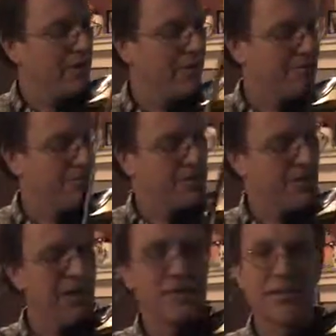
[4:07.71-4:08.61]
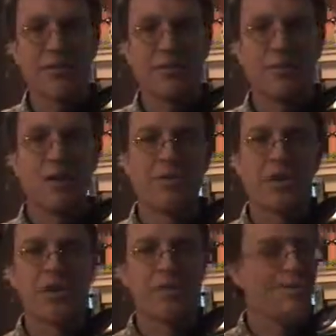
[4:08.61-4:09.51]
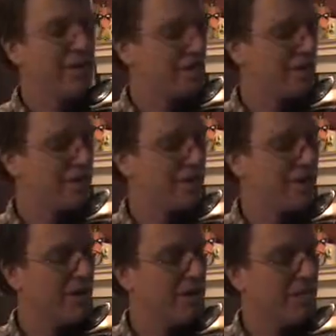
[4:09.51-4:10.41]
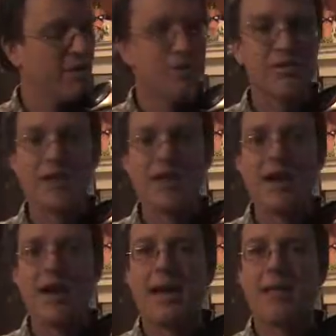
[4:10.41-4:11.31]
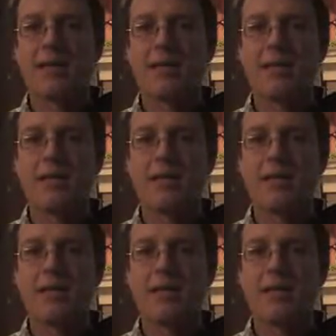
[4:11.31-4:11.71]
as I've discussed in one of my other videos. Does your bow slide?